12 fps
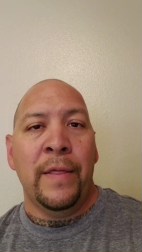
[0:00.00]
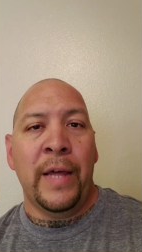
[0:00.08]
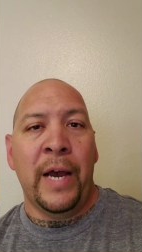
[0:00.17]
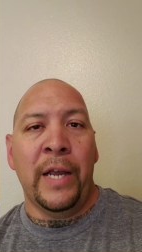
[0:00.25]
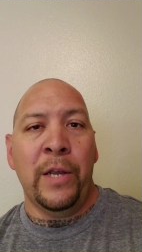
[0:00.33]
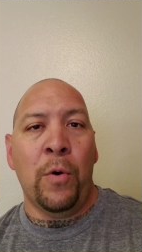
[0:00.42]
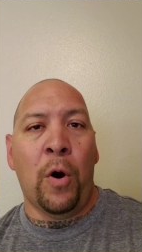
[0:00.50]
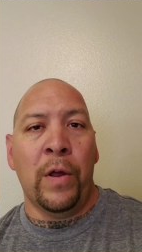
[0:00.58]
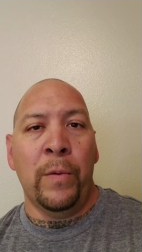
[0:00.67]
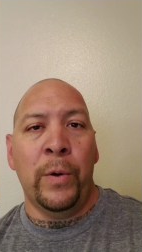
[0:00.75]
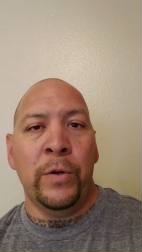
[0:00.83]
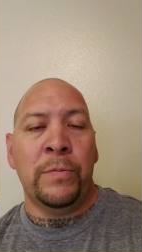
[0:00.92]
that you are
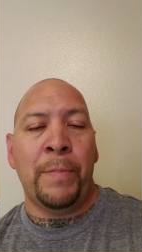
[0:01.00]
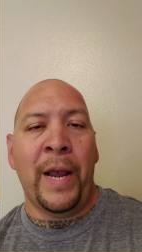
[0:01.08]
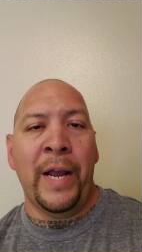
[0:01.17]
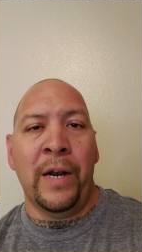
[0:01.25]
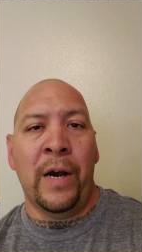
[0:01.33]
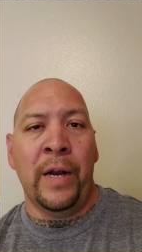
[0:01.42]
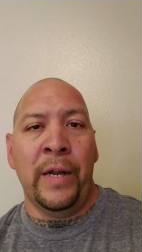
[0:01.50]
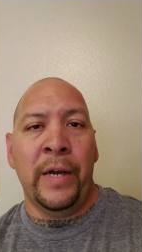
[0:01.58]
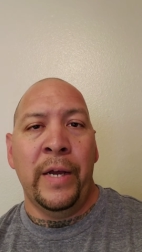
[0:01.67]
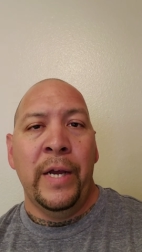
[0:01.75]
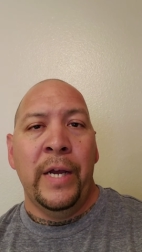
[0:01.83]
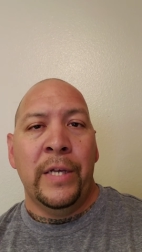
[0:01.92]
the one who's paying on
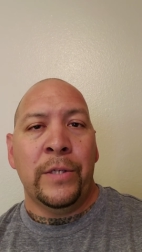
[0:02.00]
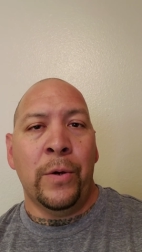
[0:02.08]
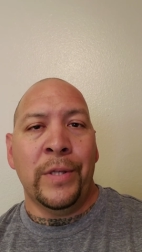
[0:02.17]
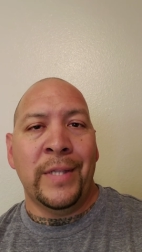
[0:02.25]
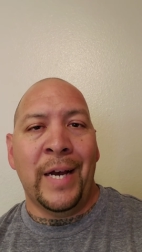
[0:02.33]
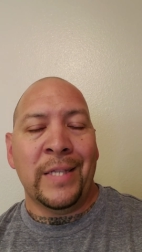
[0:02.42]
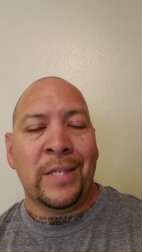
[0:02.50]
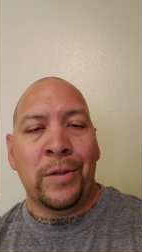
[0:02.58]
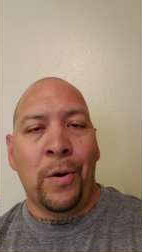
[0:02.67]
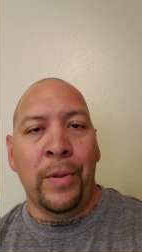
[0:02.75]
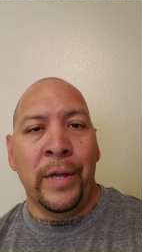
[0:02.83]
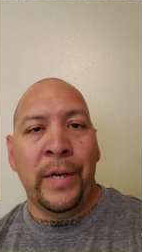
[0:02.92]
it, so it's not
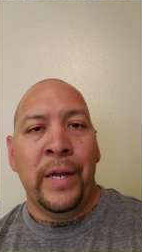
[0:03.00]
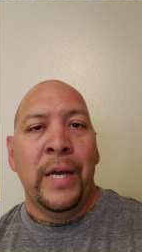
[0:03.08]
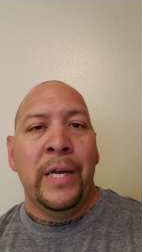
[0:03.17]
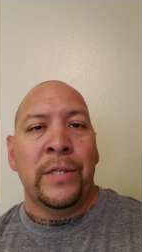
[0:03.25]
stolen.